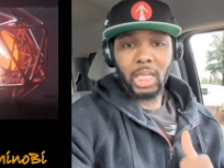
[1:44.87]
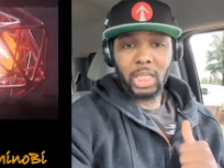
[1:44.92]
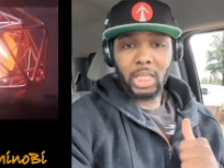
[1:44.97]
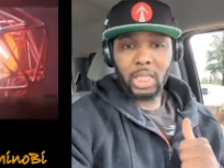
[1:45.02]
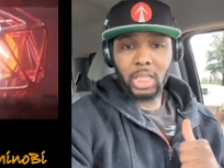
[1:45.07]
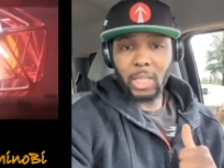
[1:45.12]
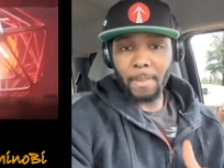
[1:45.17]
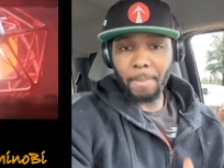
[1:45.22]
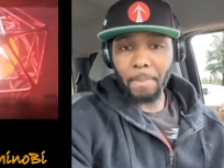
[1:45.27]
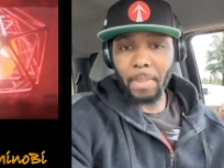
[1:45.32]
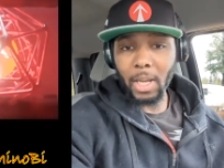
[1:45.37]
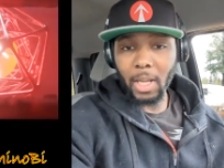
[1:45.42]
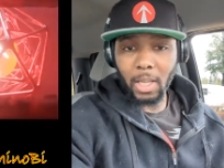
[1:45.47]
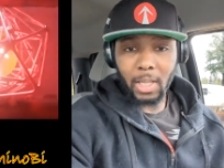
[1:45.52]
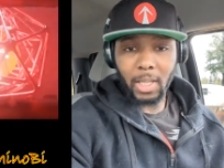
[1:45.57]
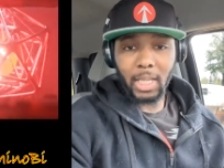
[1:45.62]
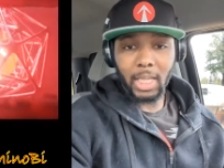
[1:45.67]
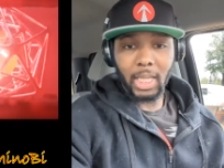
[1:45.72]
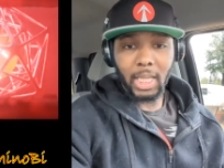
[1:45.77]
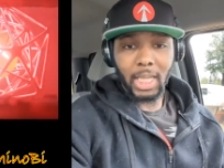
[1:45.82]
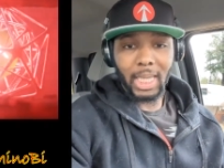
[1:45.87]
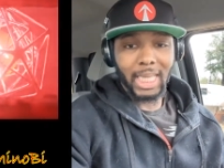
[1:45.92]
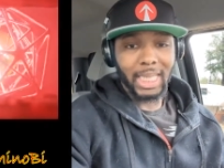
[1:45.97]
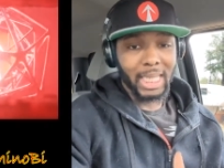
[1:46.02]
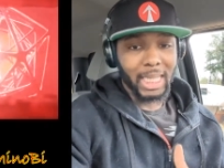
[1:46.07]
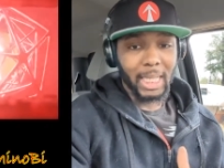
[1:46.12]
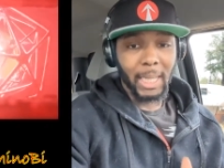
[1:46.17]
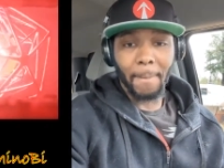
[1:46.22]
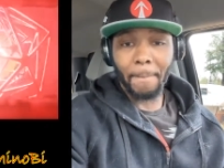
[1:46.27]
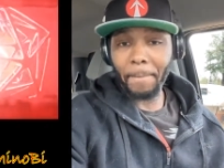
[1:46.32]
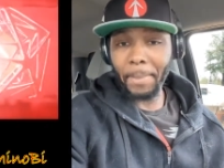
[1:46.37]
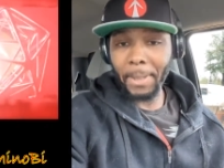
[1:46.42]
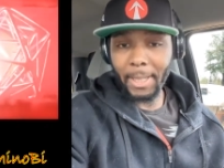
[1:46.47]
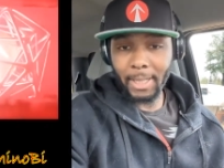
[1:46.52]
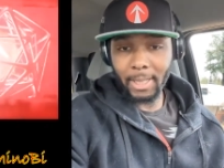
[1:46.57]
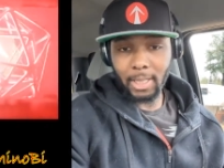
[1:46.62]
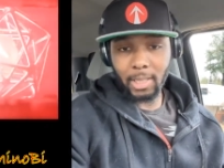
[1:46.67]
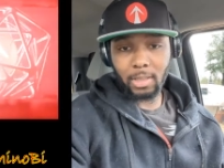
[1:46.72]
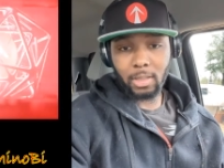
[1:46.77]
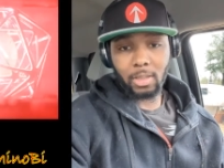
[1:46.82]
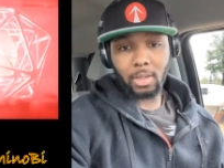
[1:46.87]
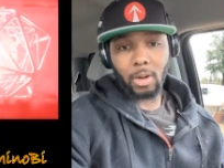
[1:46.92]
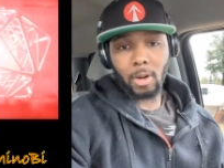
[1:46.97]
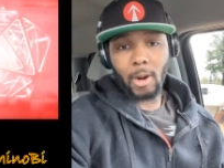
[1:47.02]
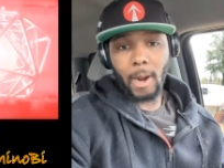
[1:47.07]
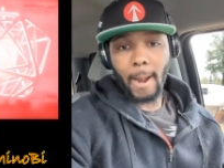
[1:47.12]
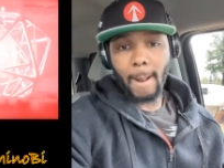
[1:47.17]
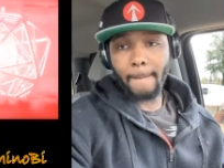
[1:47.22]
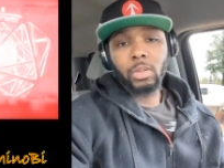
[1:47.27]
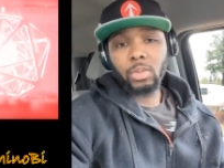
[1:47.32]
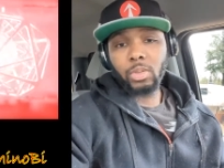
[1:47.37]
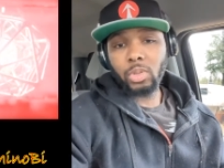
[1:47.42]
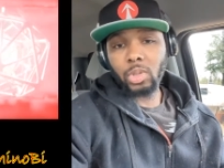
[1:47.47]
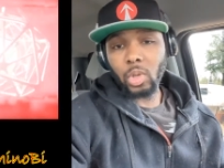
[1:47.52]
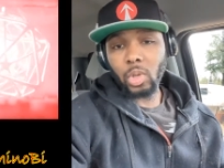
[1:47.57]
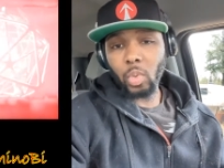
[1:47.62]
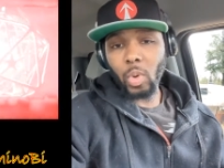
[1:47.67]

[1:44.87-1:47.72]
stability, and independence, all right? So